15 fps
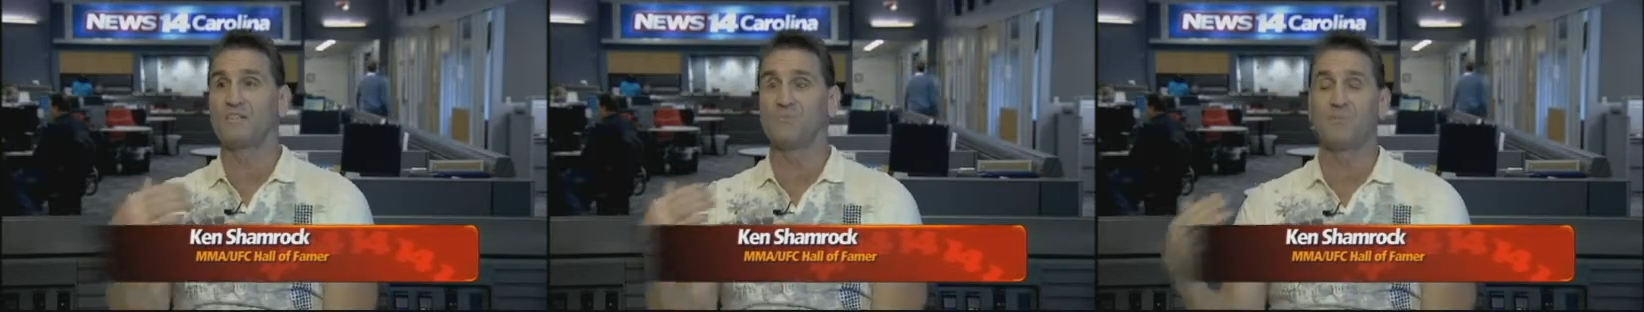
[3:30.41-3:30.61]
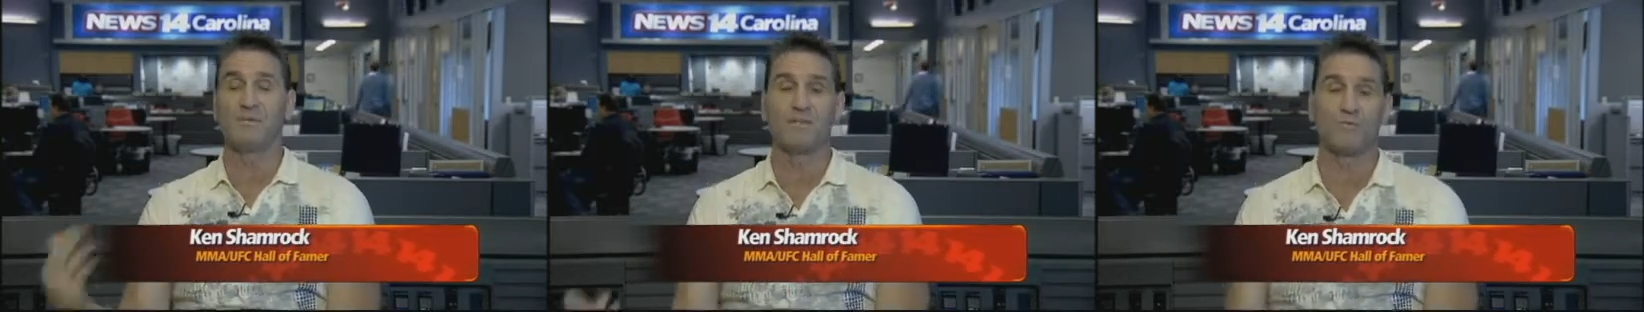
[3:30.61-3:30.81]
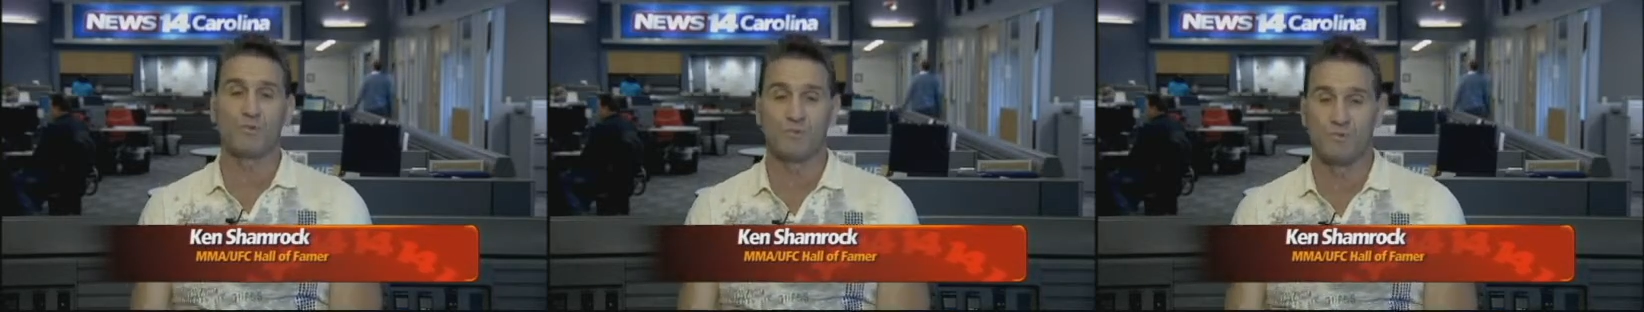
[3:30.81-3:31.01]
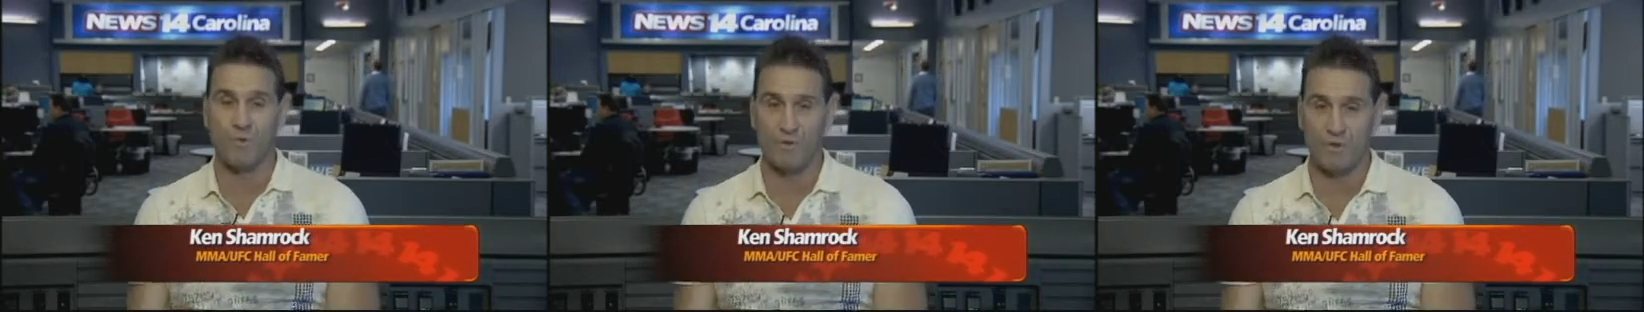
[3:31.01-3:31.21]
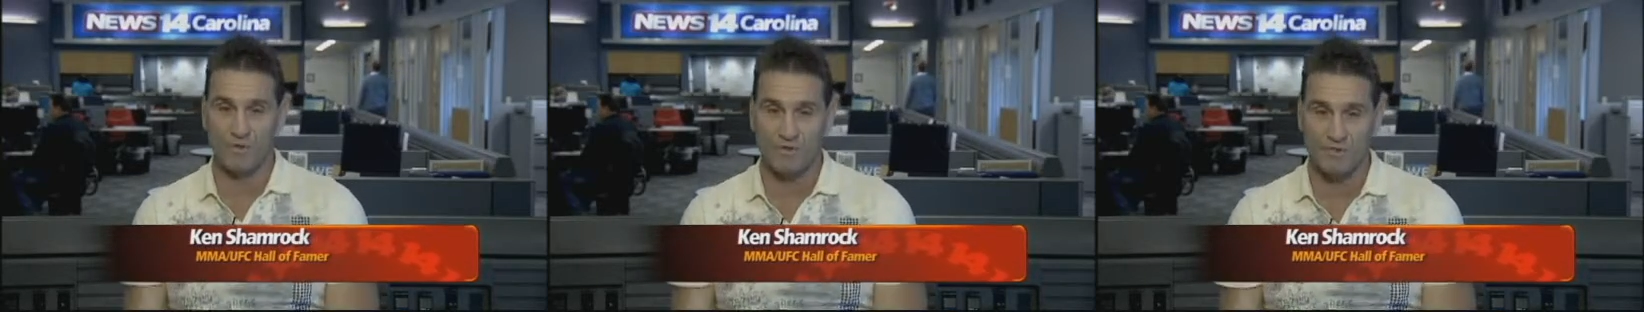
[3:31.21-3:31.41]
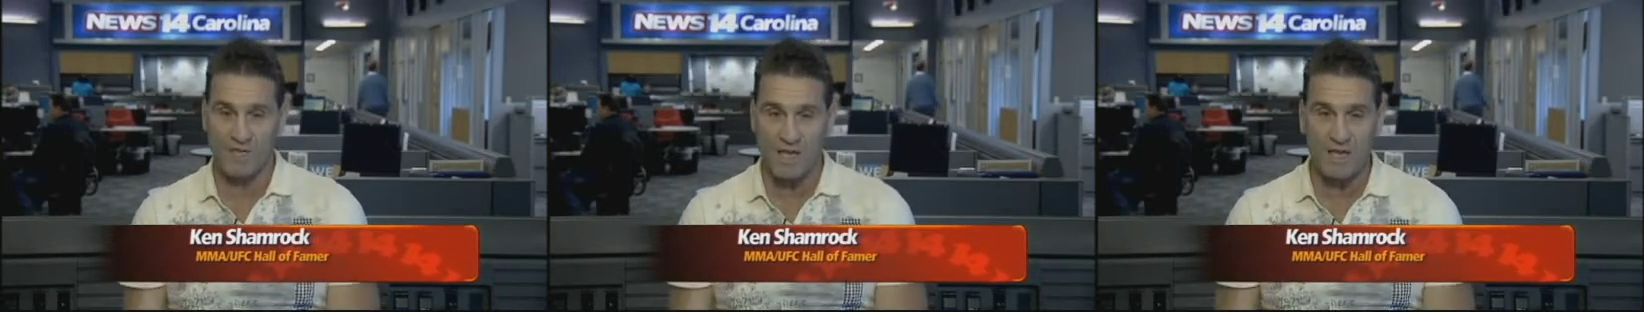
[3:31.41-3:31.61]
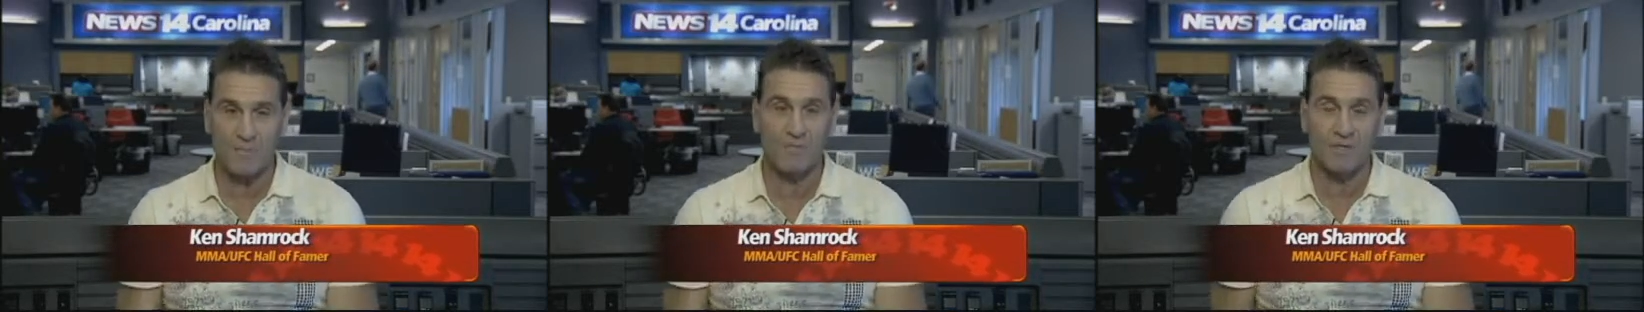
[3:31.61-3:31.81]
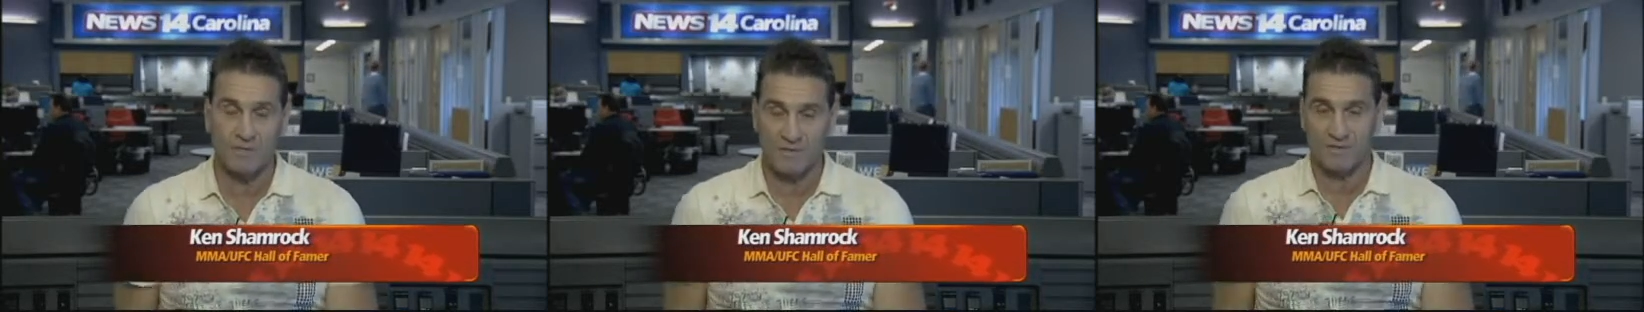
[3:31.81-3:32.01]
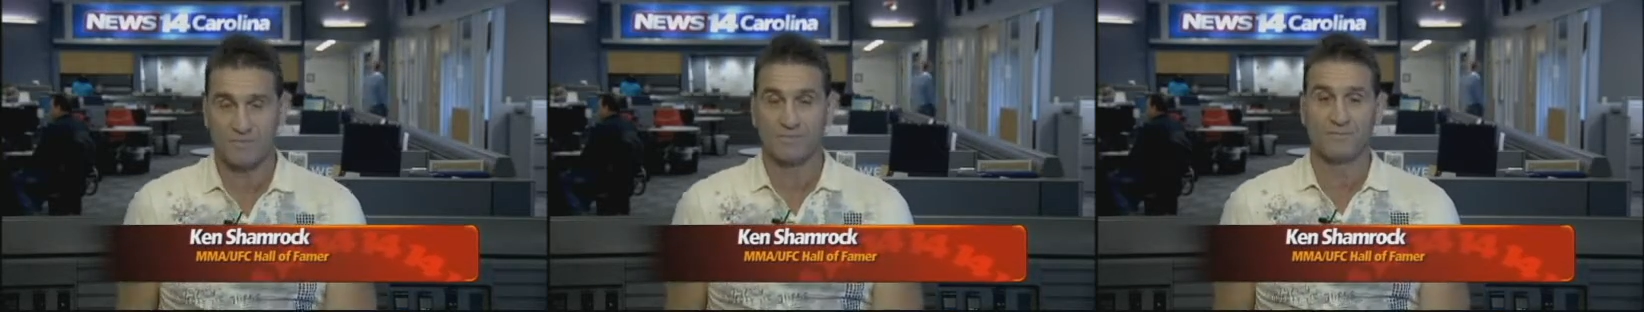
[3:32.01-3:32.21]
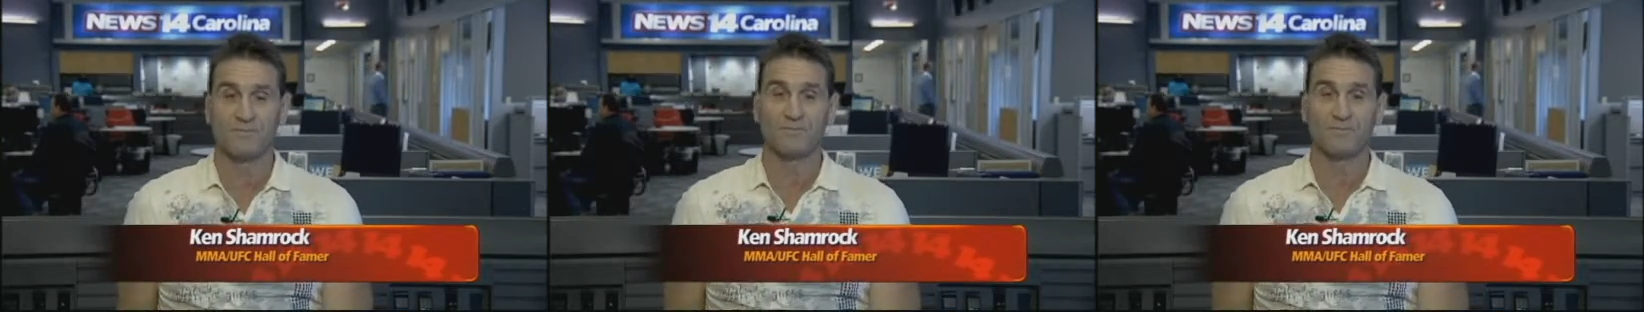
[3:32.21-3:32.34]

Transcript: something that was more entertainment.